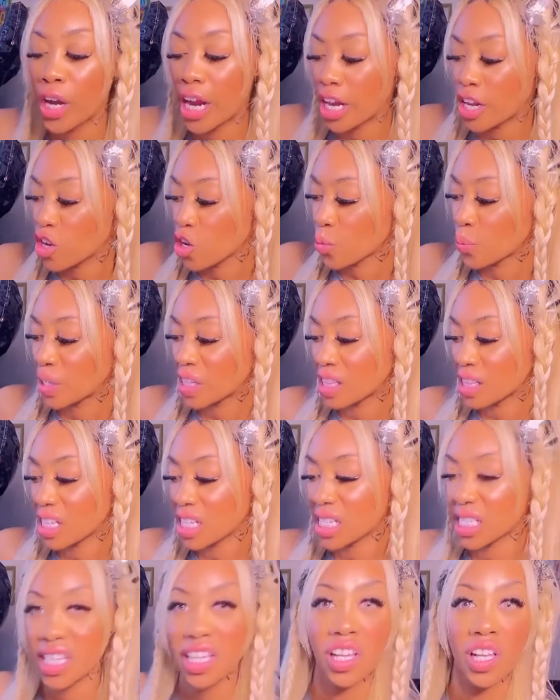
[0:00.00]
and you're
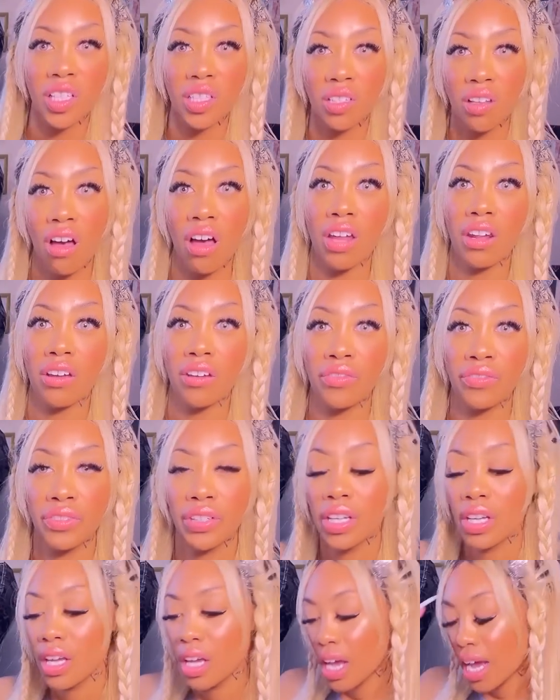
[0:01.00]
releasing a lot of.
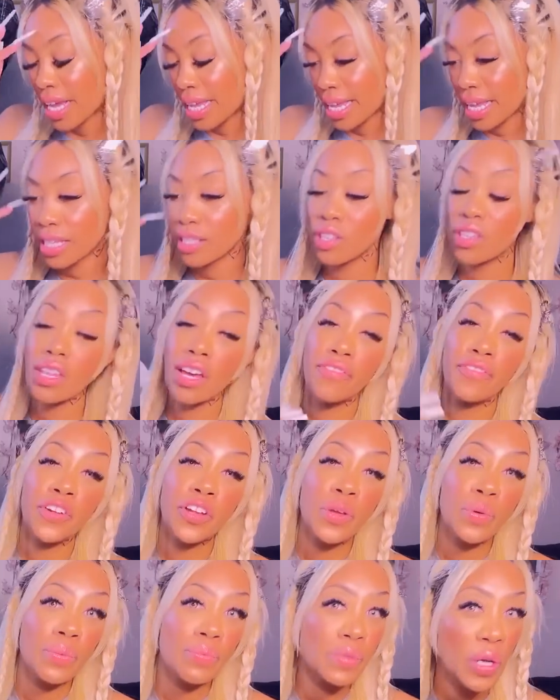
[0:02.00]
I can't do that for
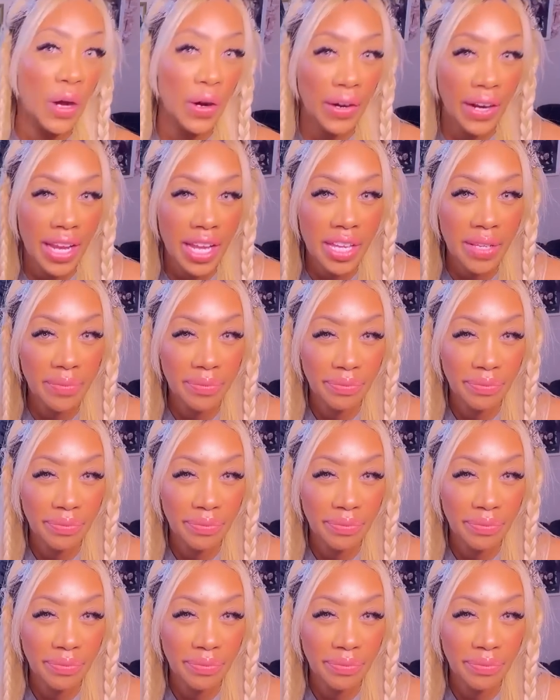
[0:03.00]
you, I'm sorry.